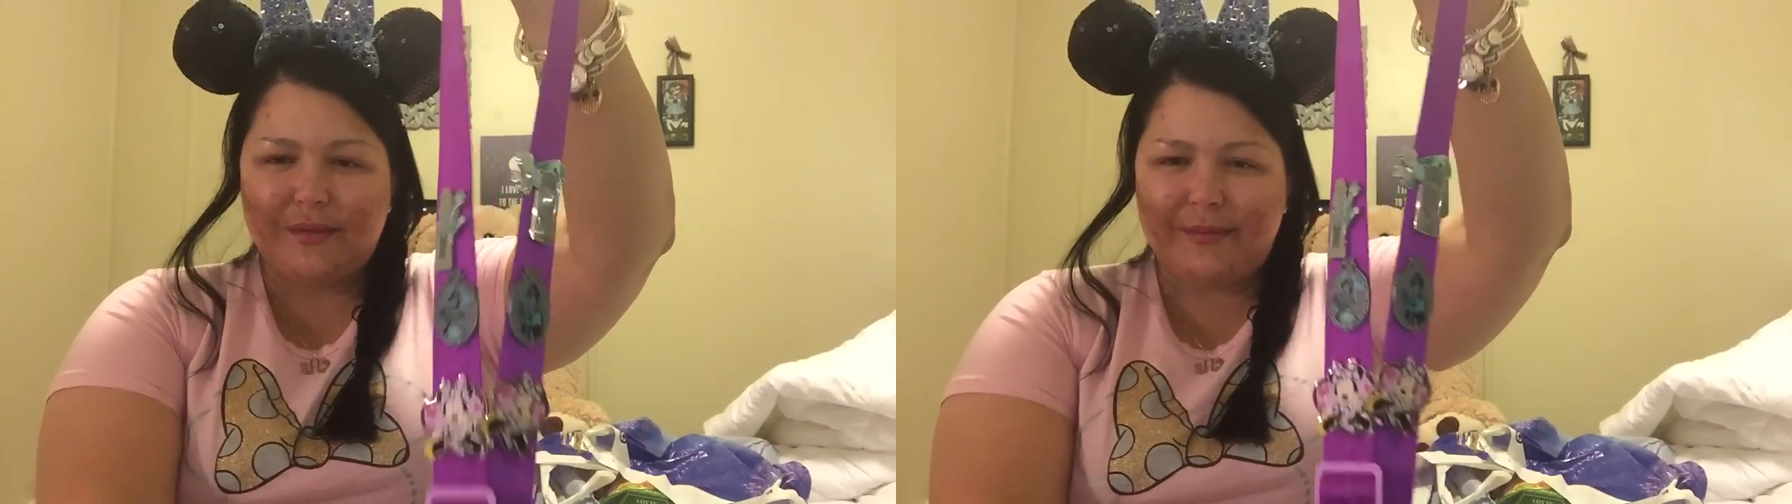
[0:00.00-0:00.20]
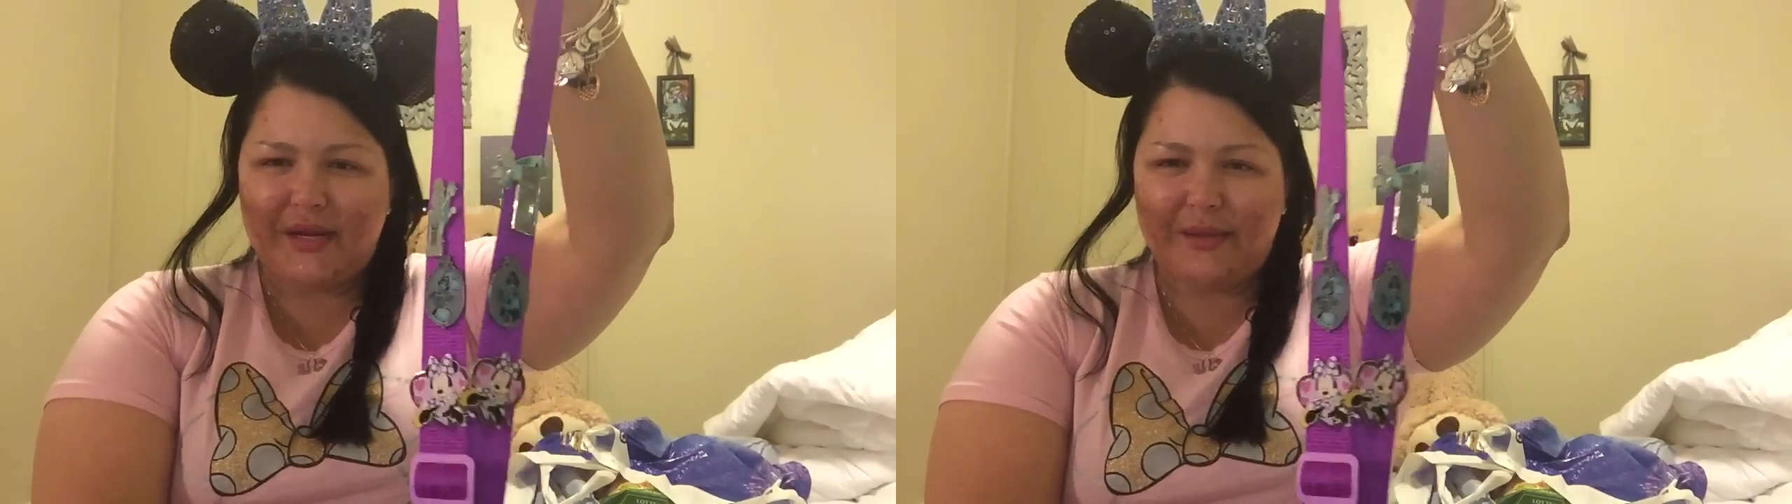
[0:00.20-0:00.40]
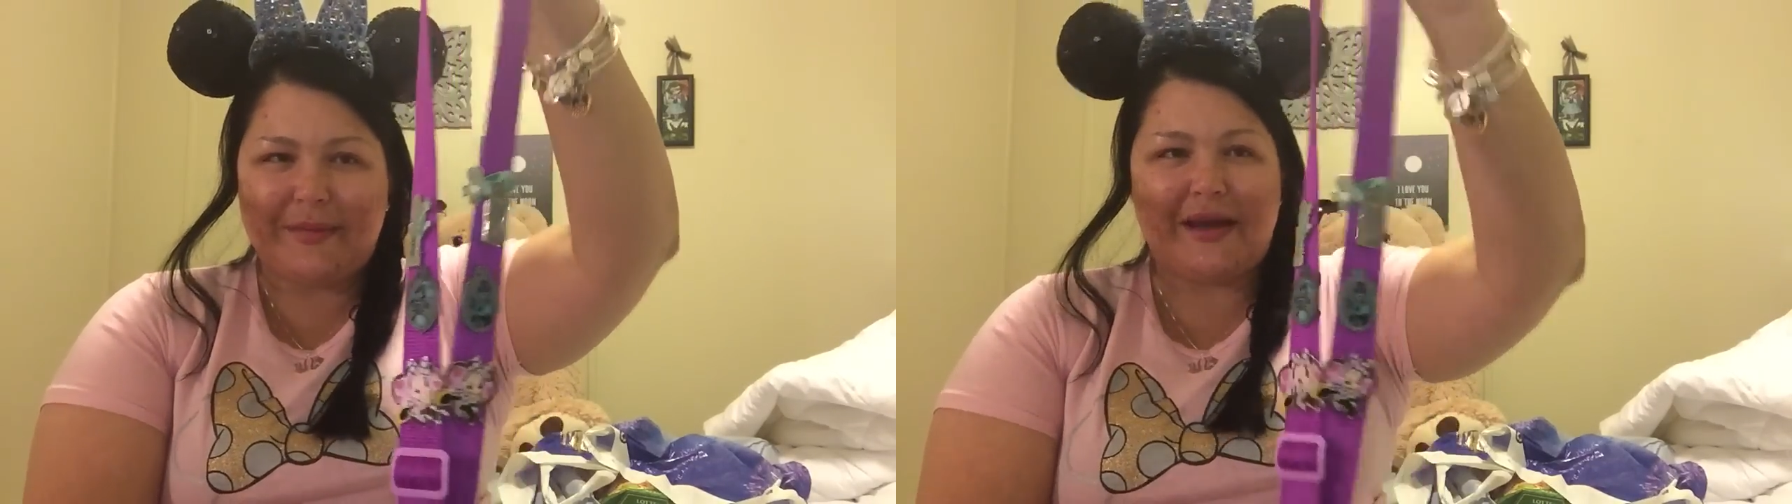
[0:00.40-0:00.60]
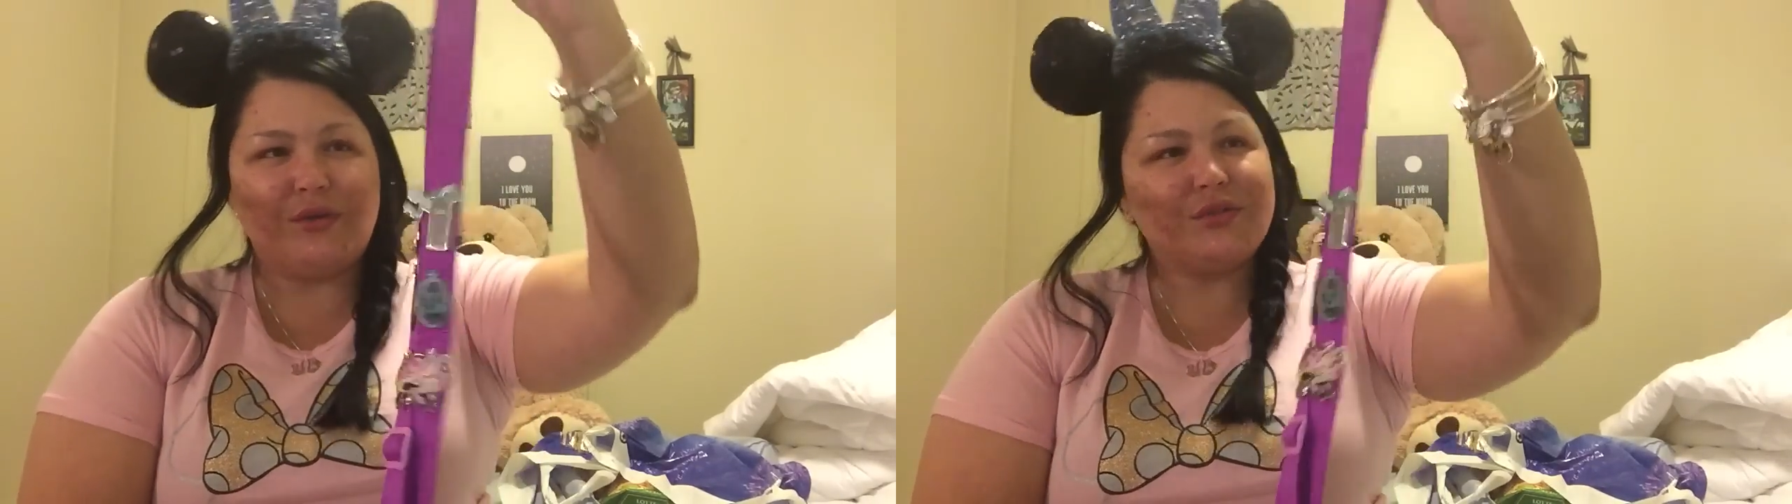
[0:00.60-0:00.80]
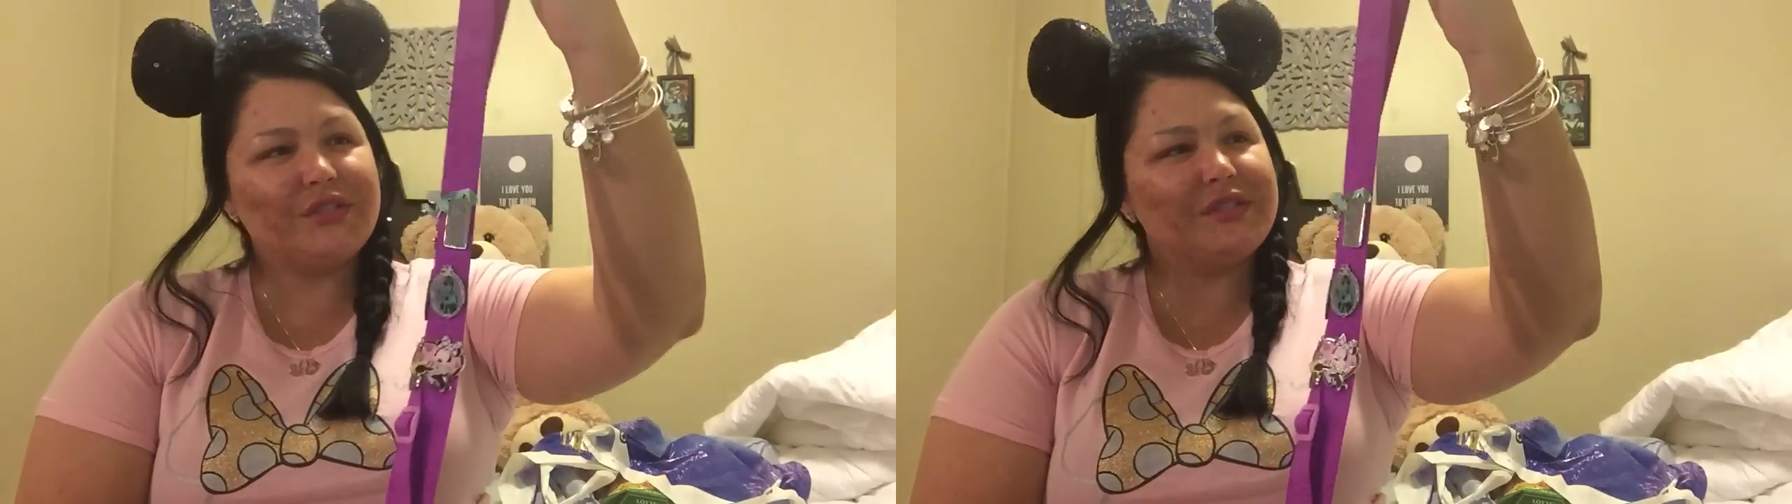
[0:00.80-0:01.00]
Minnie
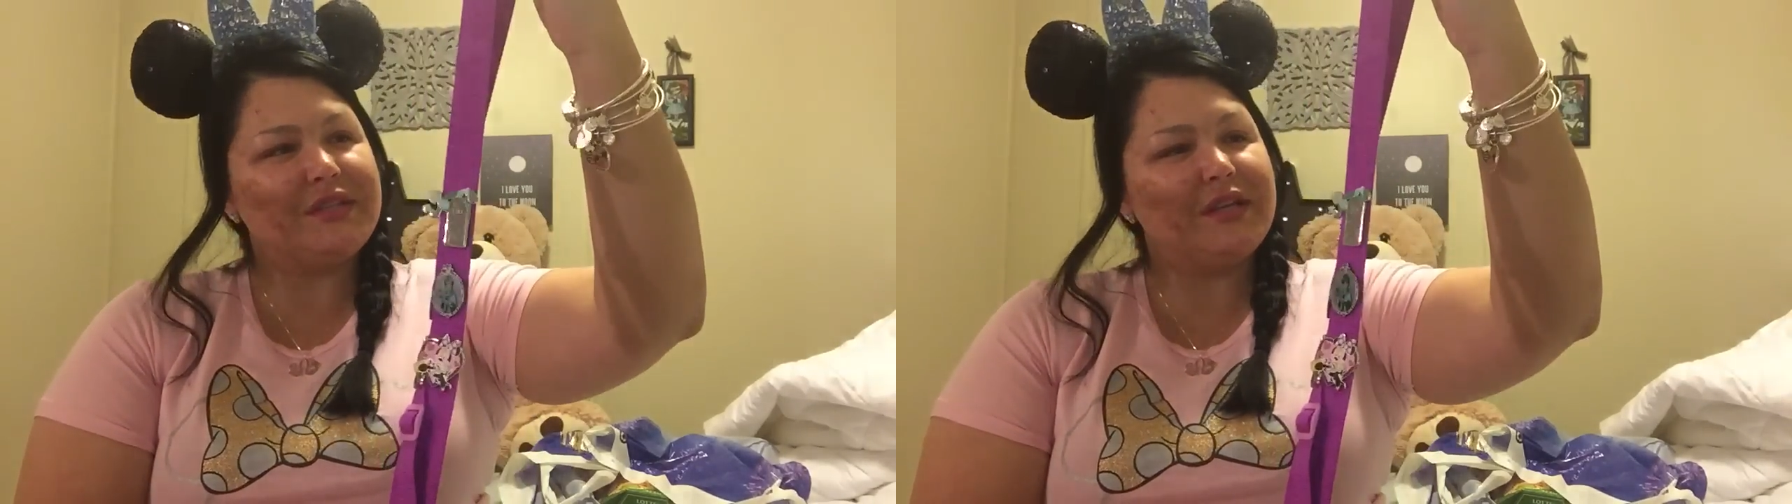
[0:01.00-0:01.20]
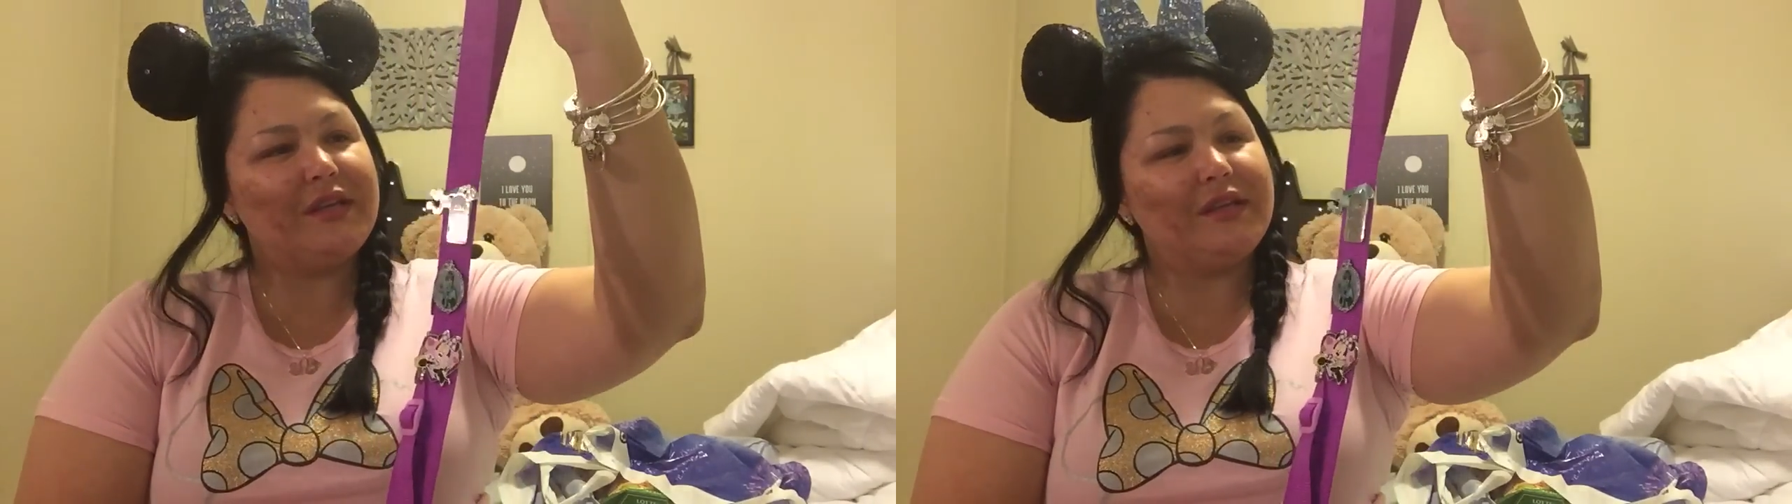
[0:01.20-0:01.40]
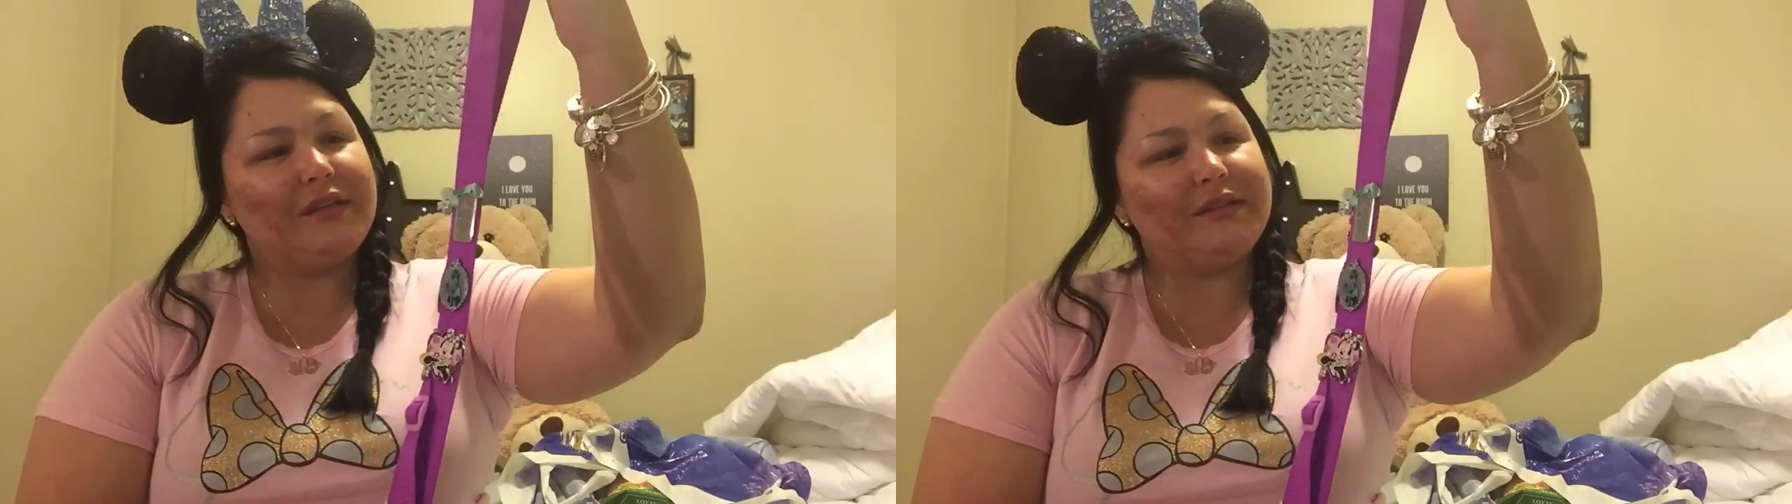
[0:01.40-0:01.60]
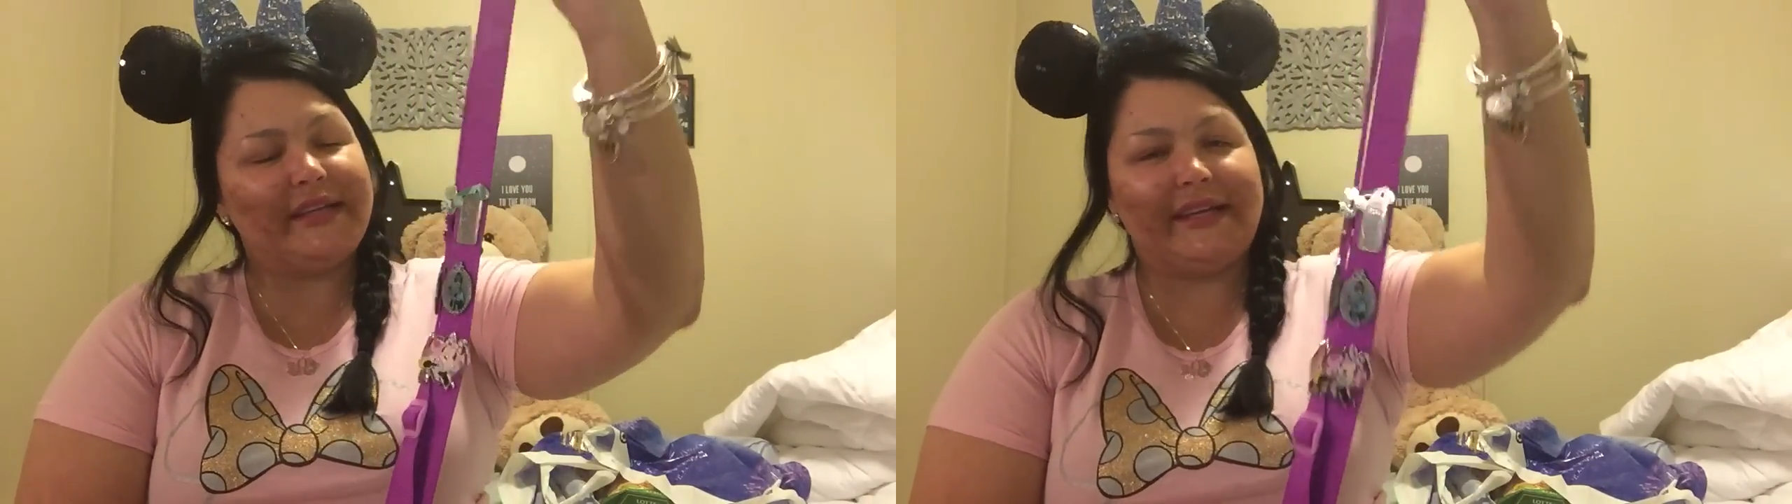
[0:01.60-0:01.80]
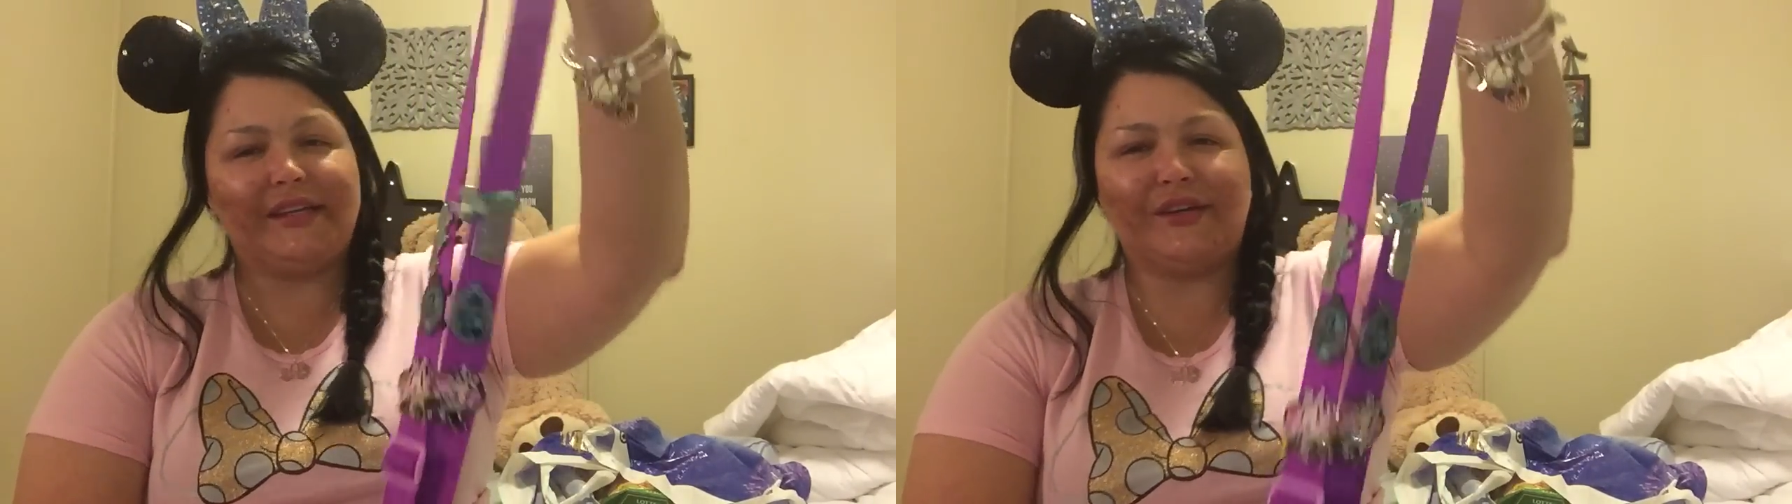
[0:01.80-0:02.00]
Mouse
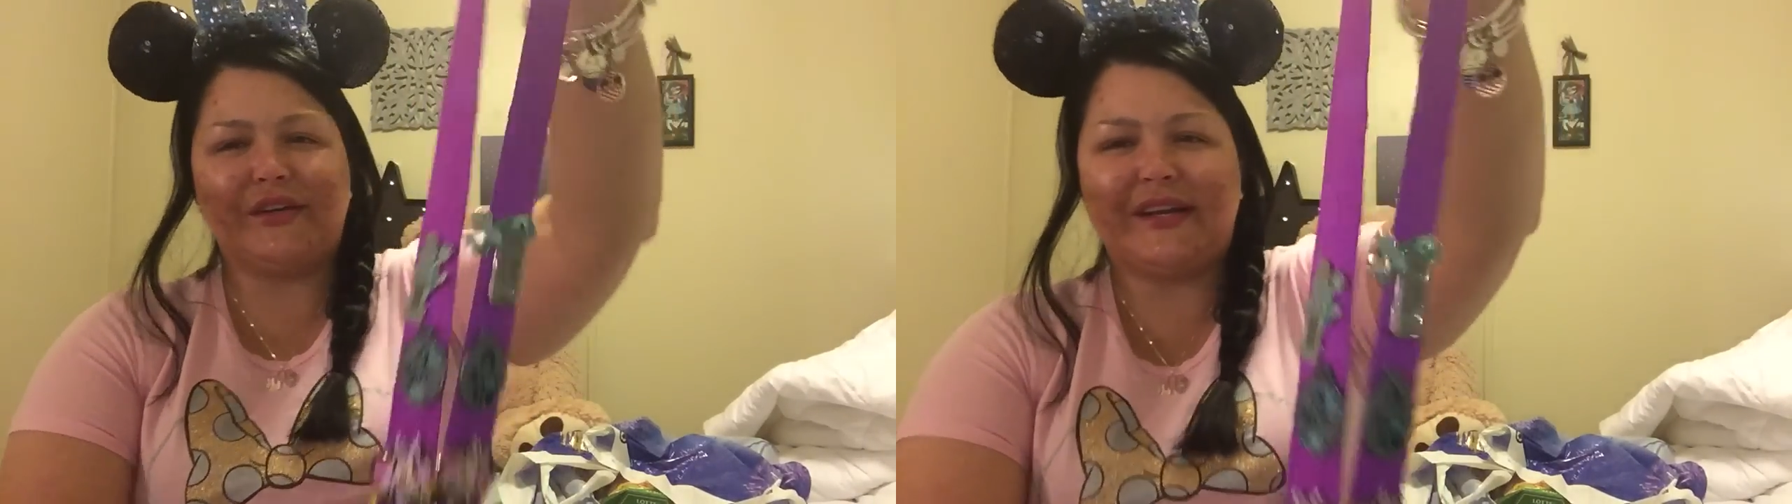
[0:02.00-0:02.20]
lanyard.